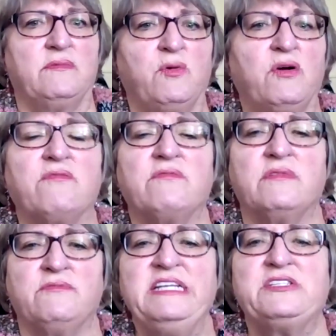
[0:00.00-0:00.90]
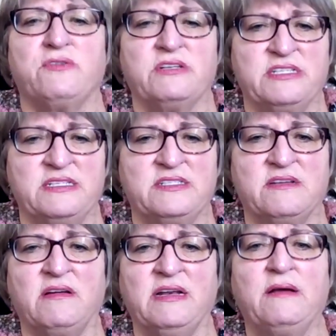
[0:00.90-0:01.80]
more resources
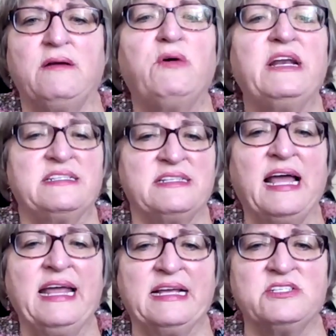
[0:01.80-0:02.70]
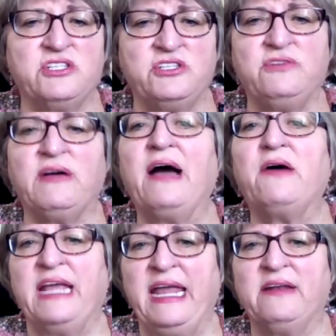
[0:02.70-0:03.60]
on what it's like us to do, how
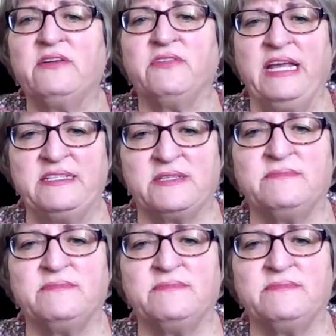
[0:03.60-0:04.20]
to handle these.